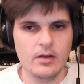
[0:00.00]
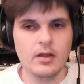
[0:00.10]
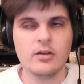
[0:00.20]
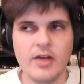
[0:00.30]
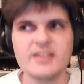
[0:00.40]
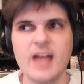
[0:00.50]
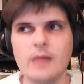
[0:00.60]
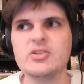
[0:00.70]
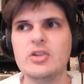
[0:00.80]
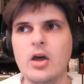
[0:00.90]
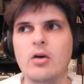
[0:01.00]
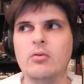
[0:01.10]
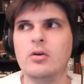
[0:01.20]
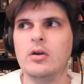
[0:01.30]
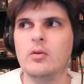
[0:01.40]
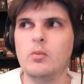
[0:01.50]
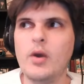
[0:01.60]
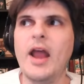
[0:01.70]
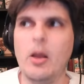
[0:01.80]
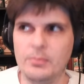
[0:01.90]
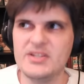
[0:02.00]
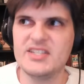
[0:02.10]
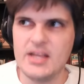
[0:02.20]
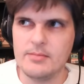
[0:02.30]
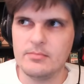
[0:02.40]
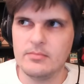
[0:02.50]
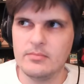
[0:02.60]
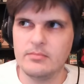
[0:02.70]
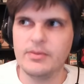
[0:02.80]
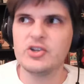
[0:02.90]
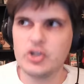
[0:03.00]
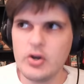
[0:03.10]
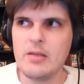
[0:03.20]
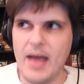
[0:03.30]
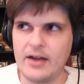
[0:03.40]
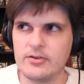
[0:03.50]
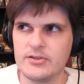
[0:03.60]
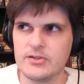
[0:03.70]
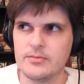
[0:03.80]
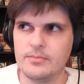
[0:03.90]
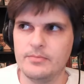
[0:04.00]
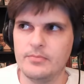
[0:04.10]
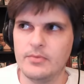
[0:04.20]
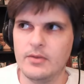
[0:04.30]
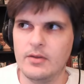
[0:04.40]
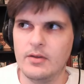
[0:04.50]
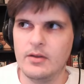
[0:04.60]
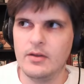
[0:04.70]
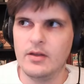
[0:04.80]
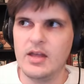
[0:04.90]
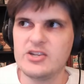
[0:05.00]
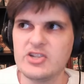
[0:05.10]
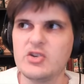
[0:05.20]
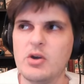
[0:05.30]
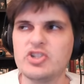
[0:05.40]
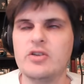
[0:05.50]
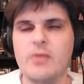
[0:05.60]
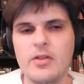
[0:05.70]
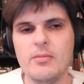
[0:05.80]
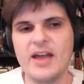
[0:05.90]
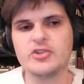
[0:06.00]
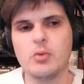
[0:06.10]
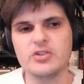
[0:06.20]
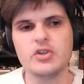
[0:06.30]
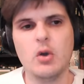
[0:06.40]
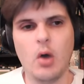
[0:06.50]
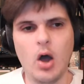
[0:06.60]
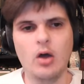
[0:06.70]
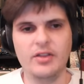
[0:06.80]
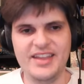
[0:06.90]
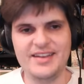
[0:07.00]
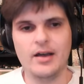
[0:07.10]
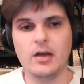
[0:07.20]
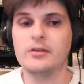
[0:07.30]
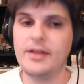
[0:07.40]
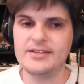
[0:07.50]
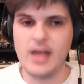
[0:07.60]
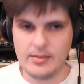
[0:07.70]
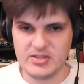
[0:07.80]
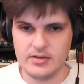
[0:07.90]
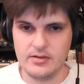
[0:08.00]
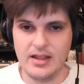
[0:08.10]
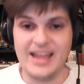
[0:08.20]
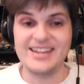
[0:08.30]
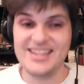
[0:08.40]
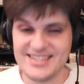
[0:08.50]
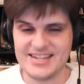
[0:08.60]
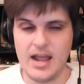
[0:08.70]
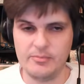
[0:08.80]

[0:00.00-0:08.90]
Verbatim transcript: Klay Thompson though would help this team because shooting matters. It's just a question of whether the Magic want to go all in on Klay Thompson and his time